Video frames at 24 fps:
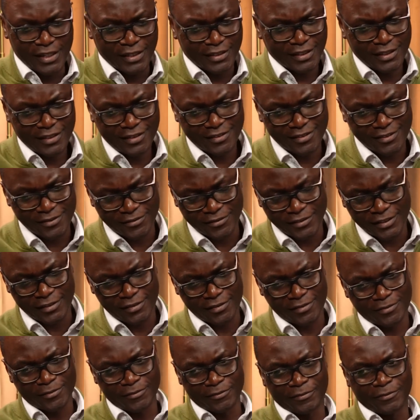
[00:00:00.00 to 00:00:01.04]
I think
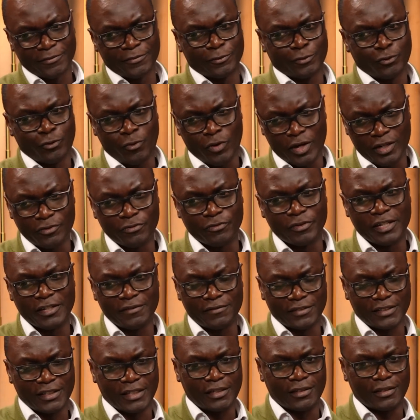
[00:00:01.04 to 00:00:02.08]
it's quite
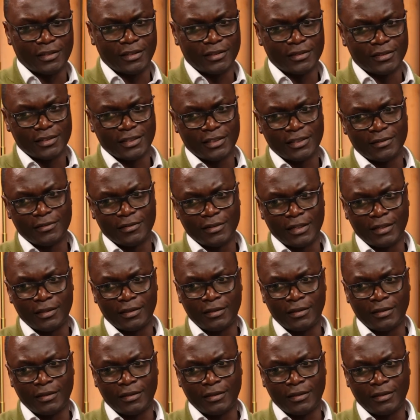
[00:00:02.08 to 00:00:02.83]
relevant indeed,